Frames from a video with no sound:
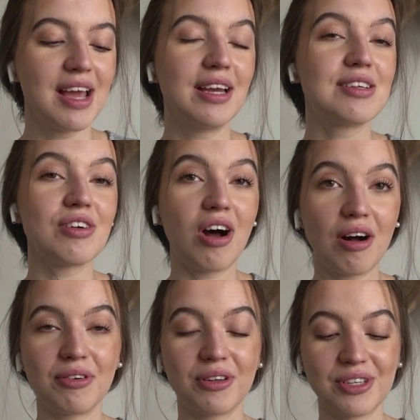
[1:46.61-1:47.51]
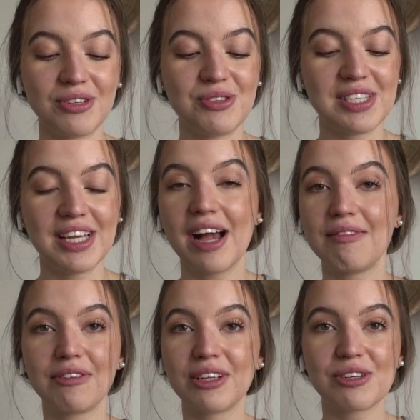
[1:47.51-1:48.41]
It is awful. You see
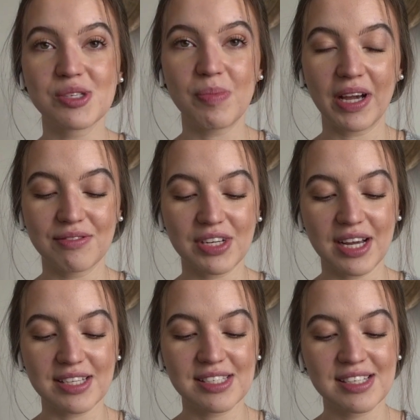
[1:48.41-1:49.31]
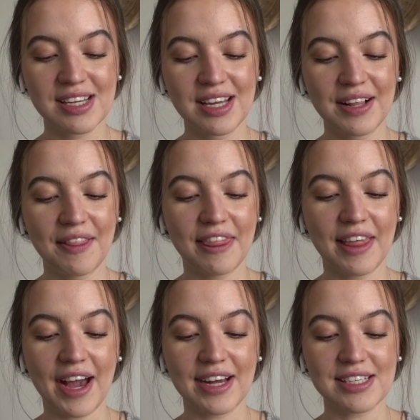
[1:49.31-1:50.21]
every little speck of dust
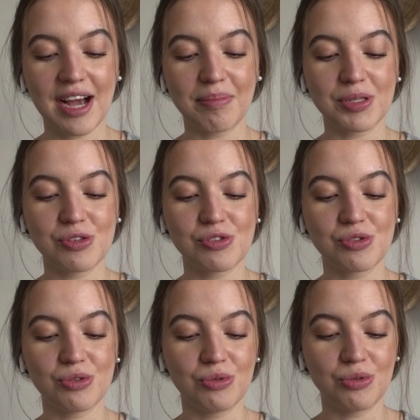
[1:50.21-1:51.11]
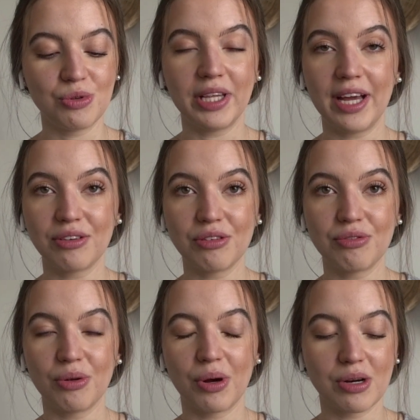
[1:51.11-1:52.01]
that happens to land on the
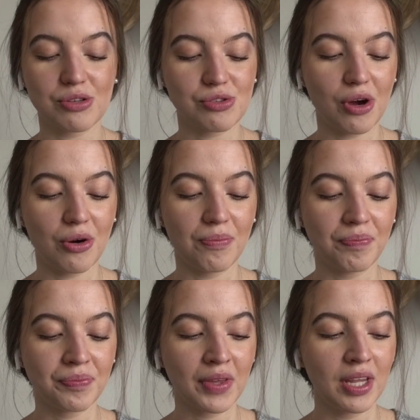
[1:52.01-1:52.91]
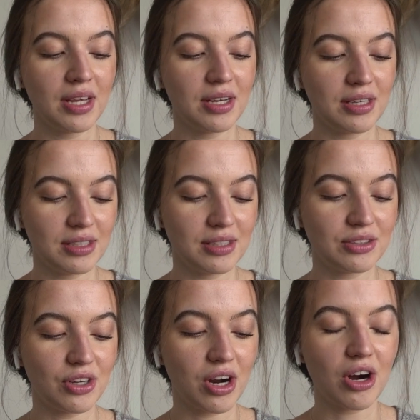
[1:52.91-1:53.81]
floor. So
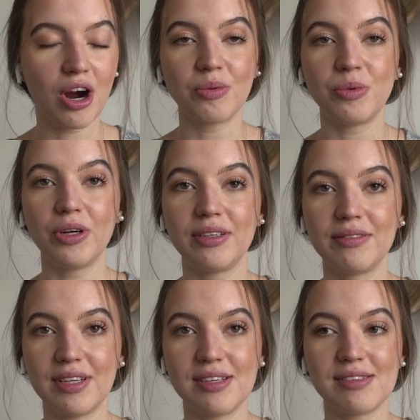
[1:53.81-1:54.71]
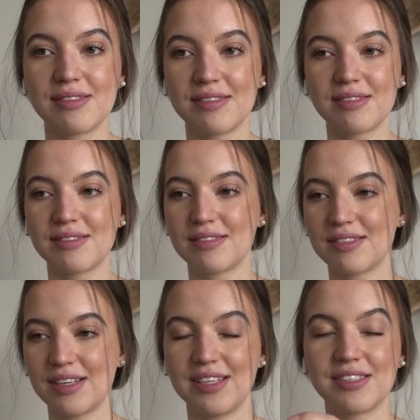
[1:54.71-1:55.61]
dark hardwood is
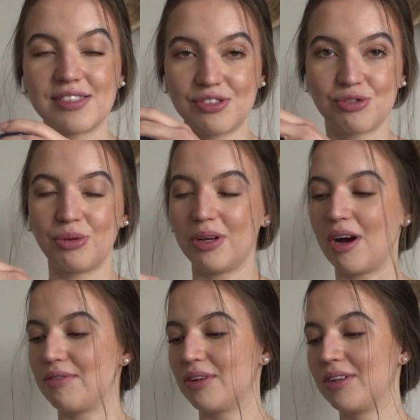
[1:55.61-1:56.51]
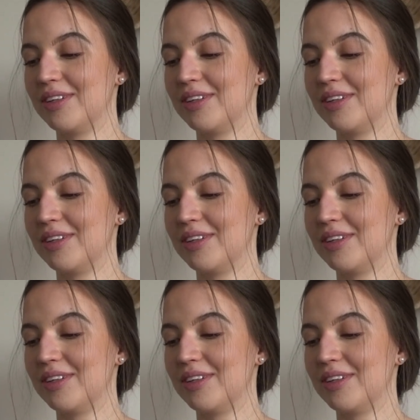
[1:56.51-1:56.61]
is truly awful.